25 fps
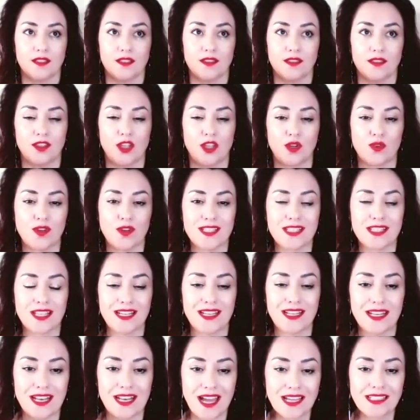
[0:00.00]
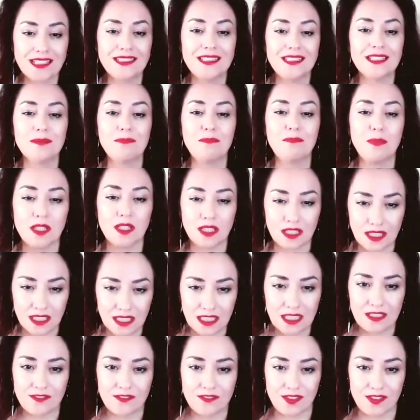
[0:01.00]
there is another
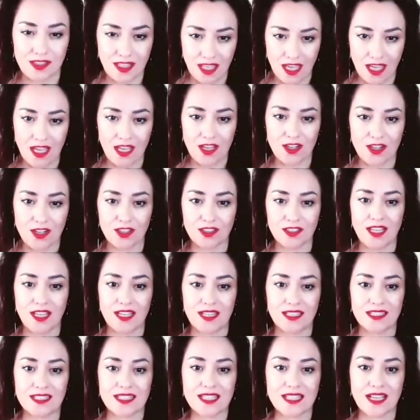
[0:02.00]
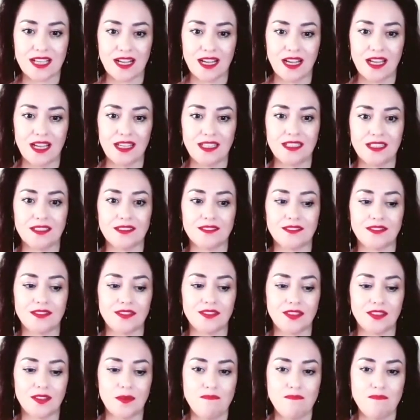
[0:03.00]
belief there that it's kind of